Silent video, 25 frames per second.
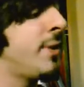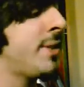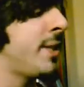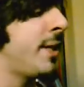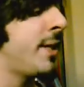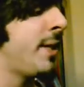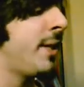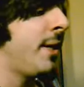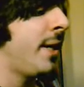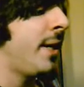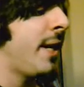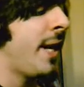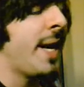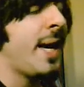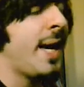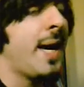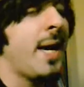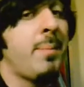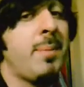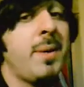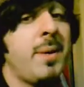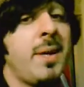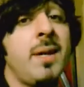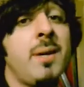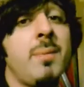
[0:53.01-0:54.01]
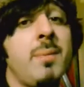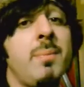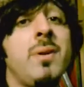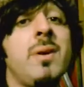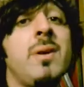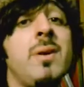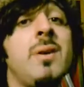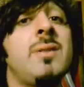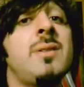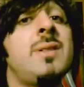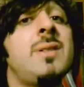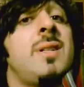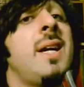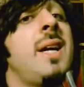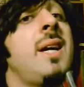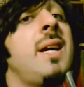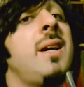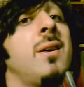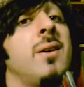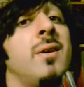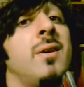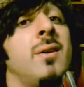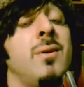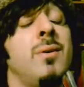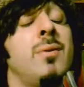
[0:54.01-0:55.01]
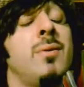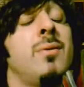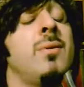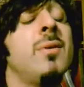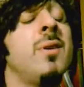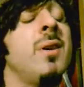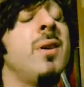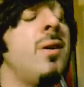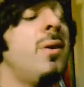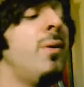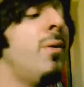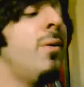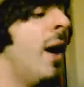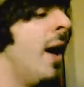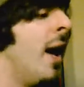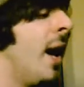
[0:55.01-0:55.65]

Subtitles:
I said, happy birthday, Coco,